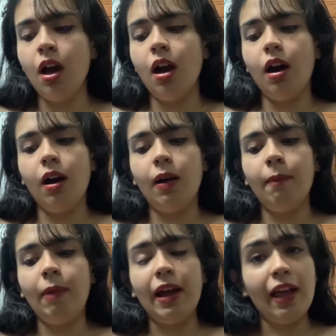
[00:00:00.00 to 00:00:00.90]

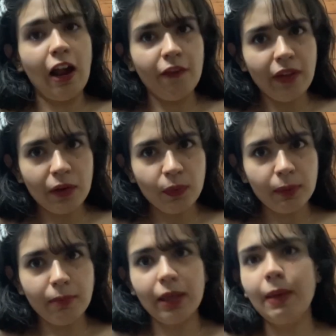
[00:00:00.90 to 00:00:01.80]
I have that
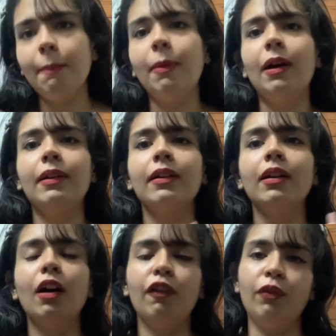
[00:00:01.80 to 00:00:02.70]
with me, but
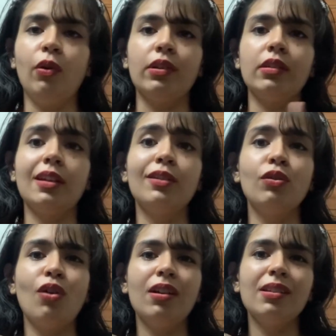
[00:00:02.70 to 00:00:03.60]
of course they do
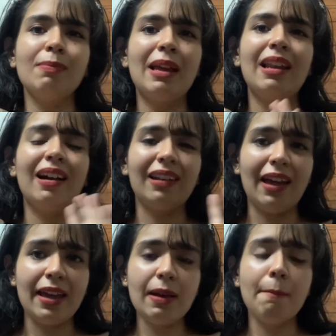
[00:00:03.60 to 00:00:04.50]
not smell
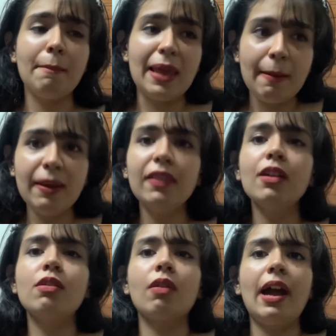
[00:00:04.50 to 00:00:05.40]
alike. Maybe the
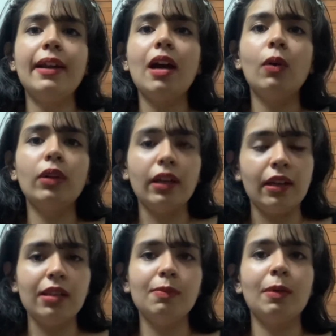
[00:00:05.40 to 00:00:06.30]
dry down
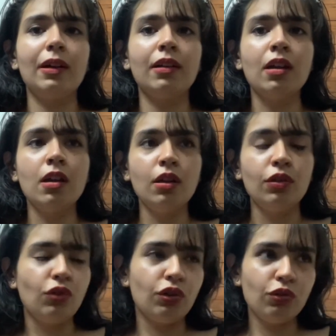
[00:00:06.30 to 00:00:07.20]
is, but
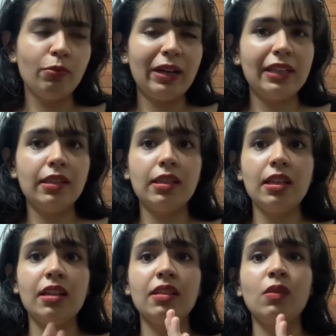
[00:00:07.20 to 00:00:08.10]
Giorgio Armani
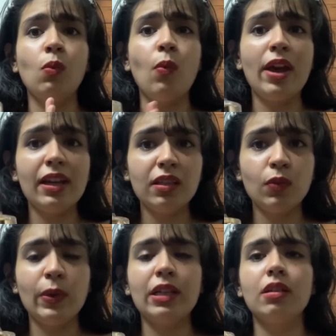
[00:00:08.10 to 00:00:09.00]
Sea is way
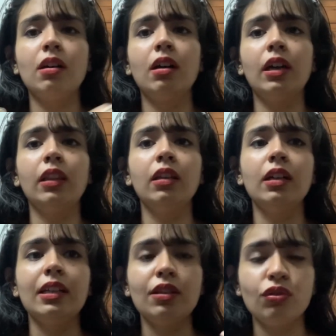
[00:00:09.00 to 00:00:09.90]
sweeter in
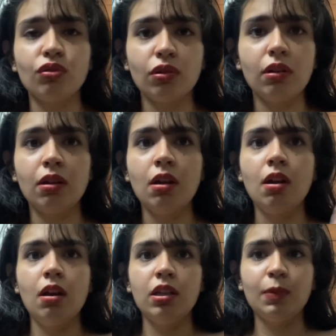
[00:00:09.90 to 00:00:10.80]
the initial
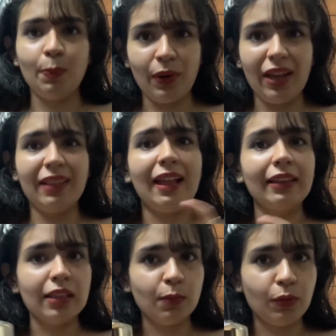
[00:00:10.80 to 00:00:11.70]
spray than
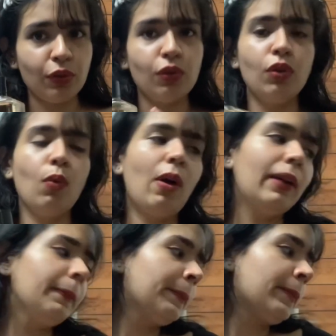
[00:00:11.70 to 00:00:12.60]
this particular
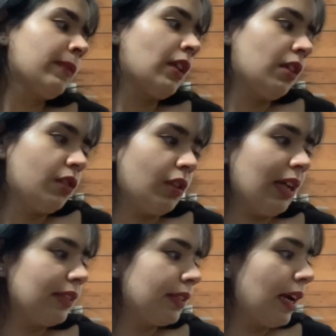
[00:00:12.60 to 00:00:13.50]
one. So
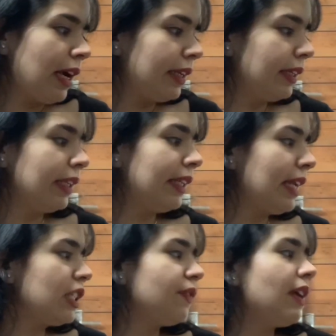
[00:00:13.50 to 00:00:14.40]
that's that.
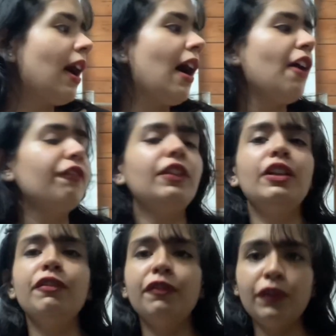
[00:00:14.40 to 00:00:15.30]
Next we have
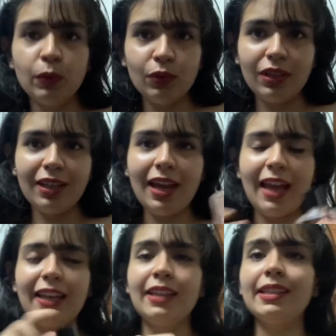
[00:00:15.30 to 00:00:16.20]
the Fruity,
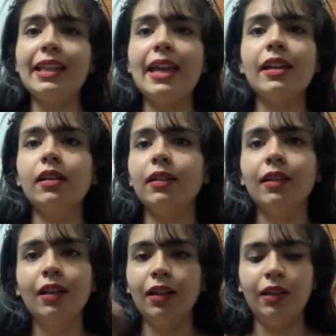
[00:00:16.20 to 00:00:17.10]
and it's like
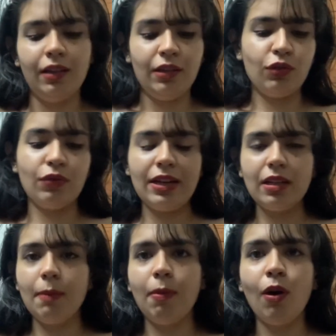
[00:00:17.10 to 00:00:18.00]
straight
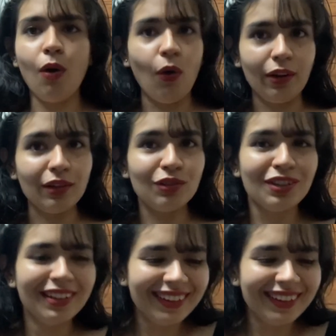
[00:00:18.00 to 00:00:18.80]
up orange.